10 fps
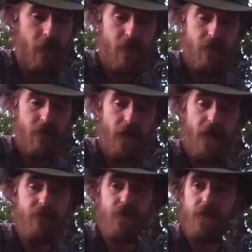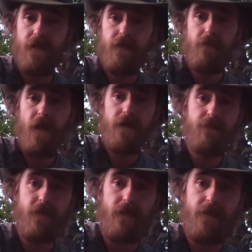But knives, you can get into
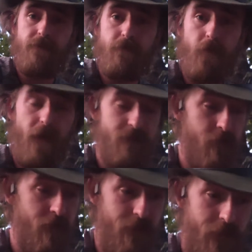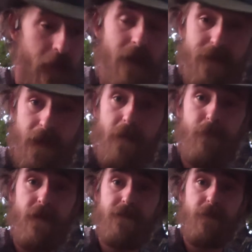blacksmithing. Blacksmithing
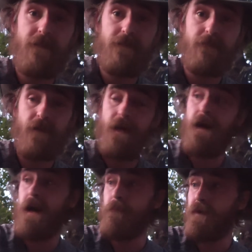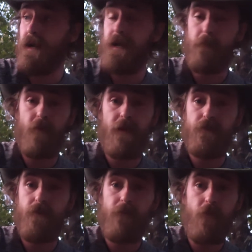can be expensive. But I got a brake
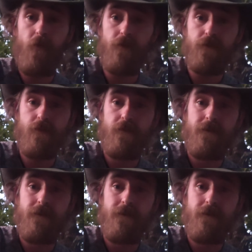drum forge.